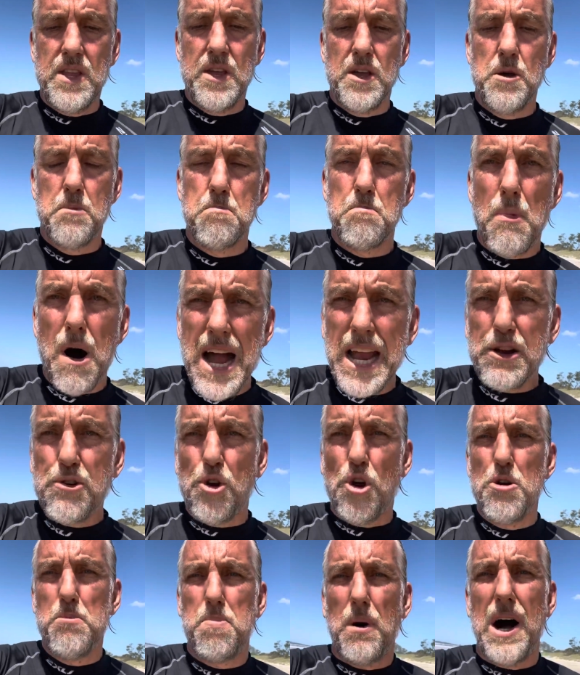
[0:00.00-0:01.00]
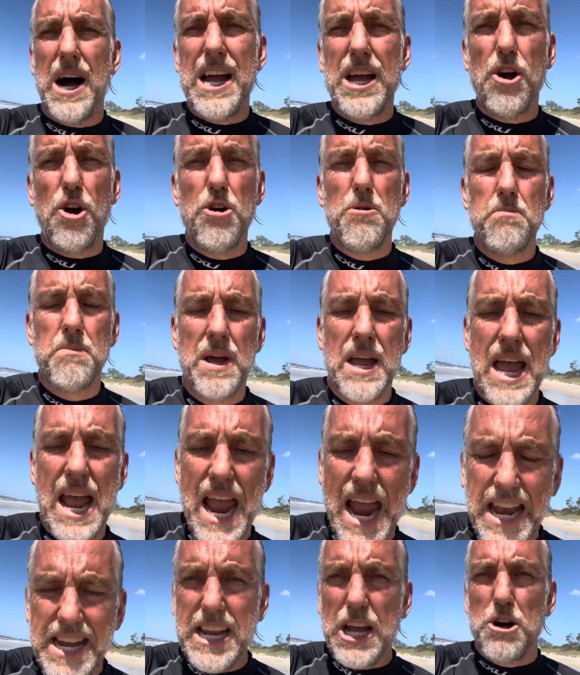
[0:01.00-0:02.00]
microbiome
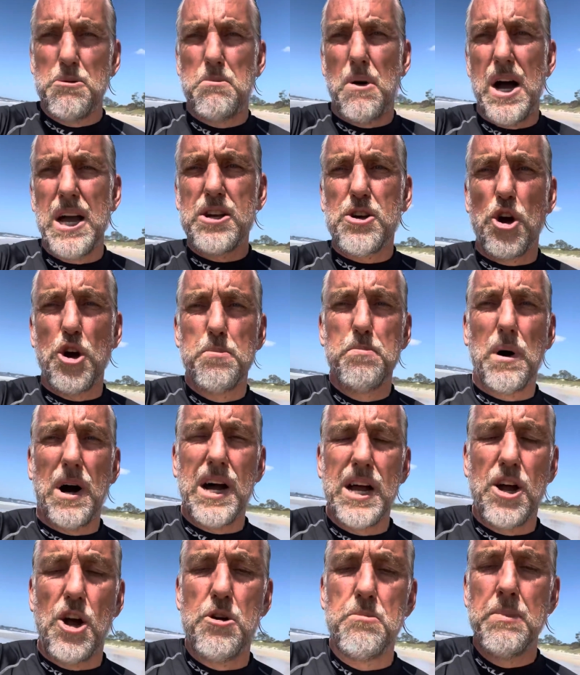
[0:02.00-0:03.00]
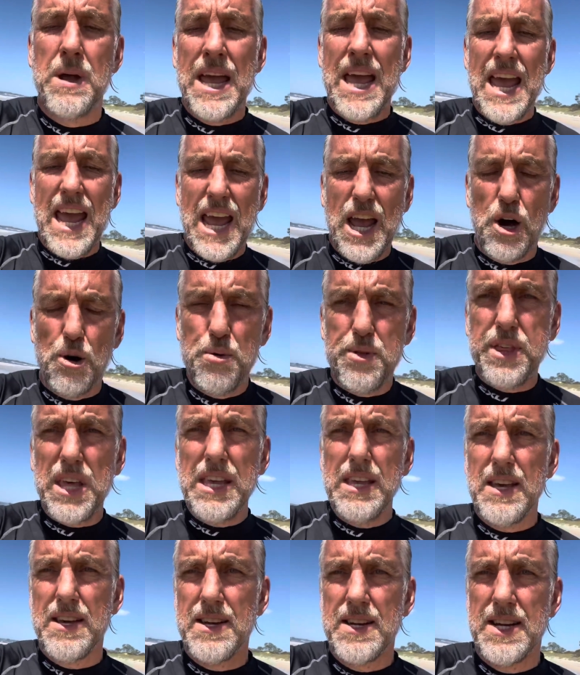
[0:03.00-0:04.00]
and our microbiome healthy.
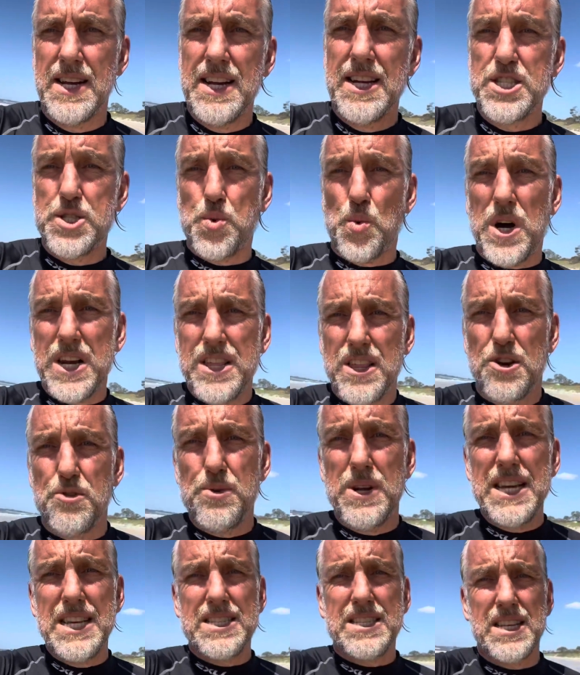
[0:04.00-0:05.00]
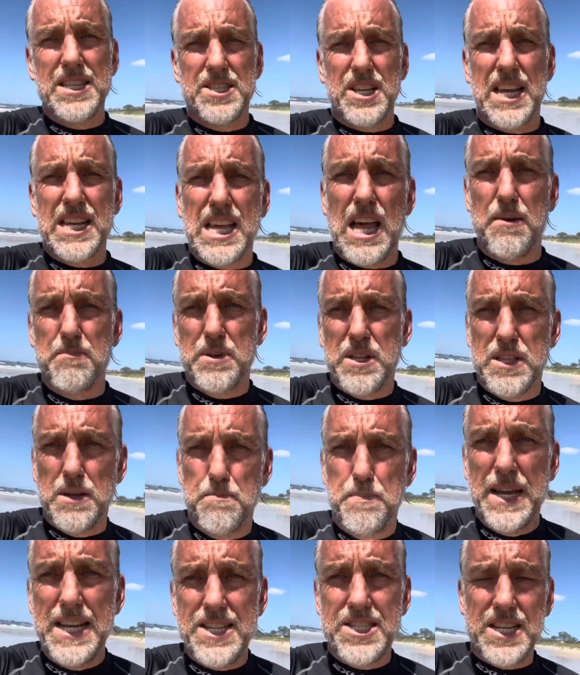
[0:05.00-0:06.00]
It's one of the reasons I come to the
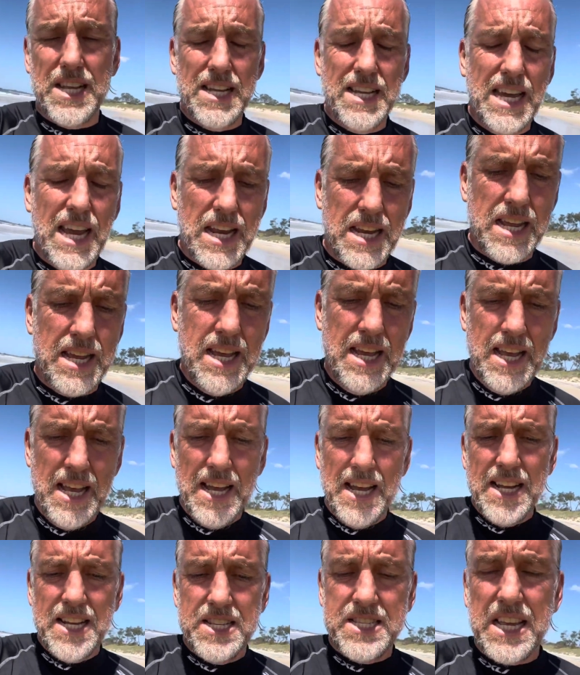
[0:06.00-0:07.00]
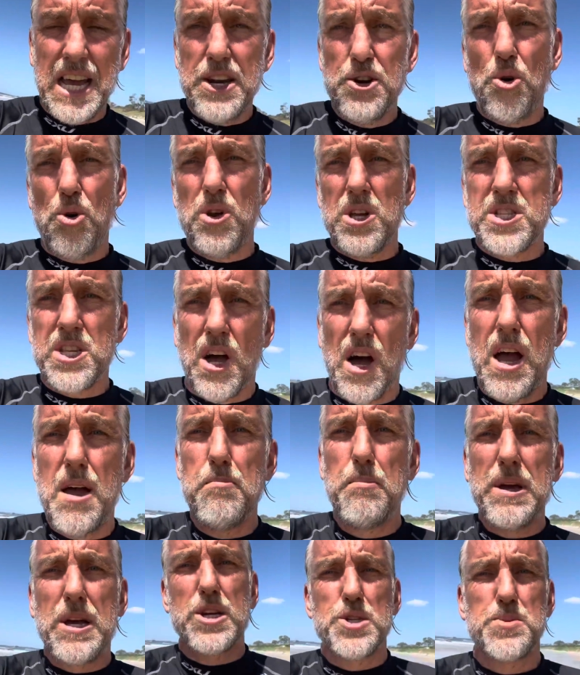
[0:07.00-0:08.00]
beach and get sun all the time,
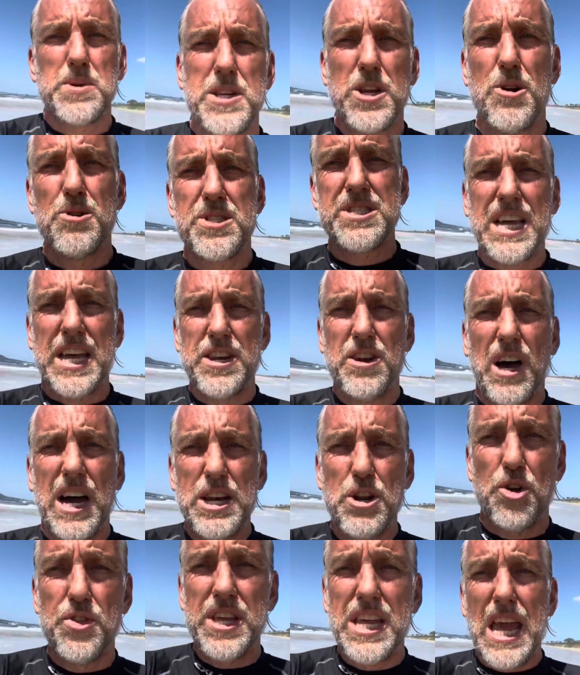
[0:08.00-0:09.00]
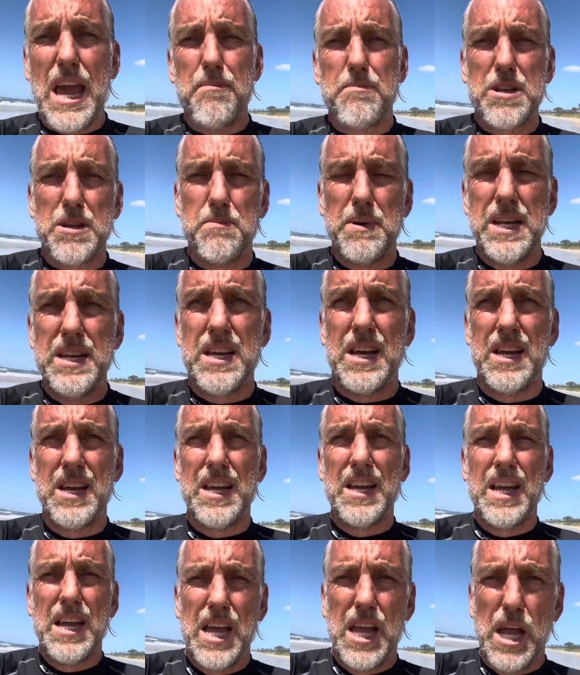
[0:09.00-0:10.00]
because we know sunlight on the abdomen
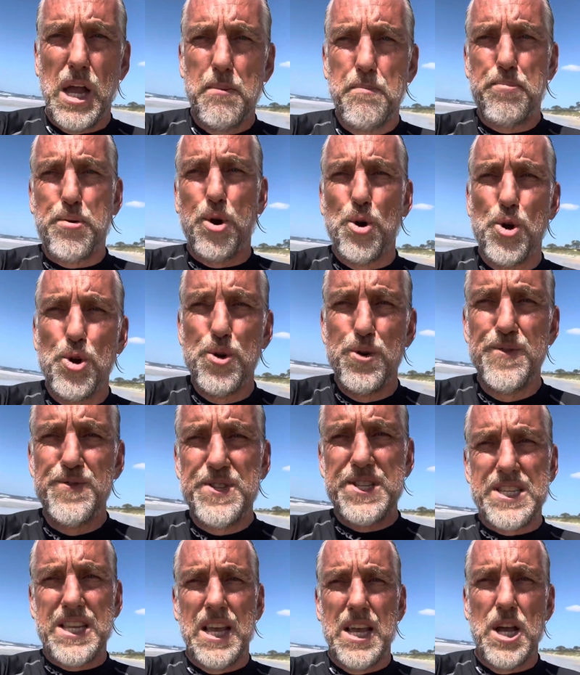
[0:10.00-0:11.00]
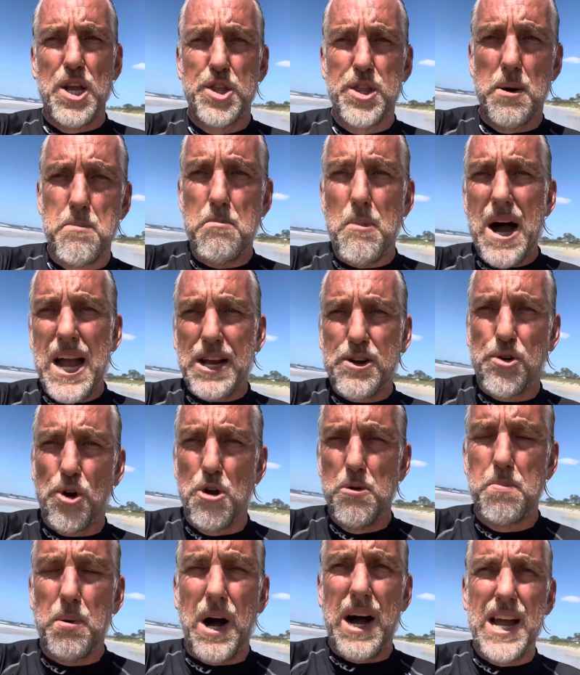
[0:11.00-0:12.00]
improves the
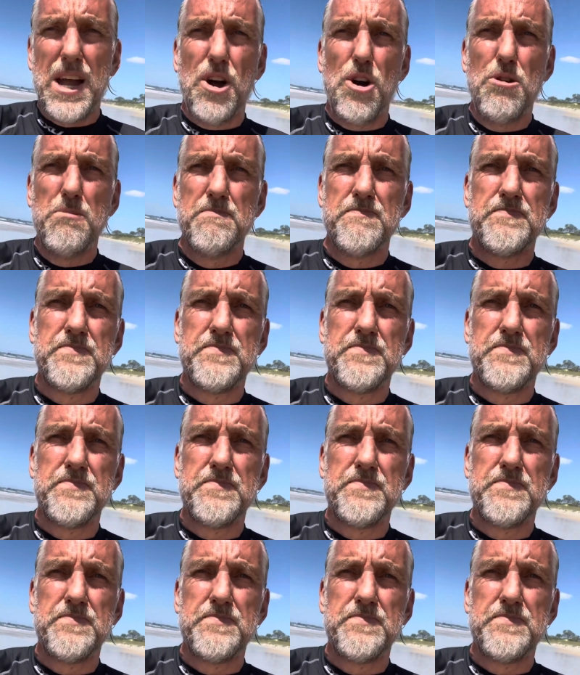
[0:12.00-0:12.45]
microbiome,